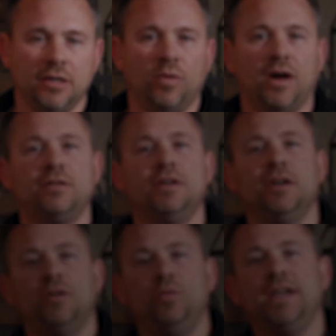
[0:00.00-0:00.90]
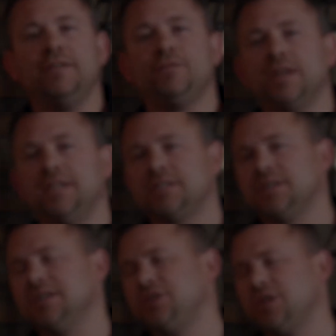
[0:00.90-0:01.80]
Well, we have reached
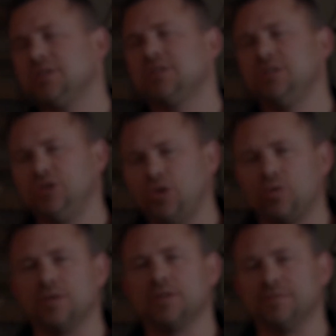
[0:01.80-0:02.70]
just north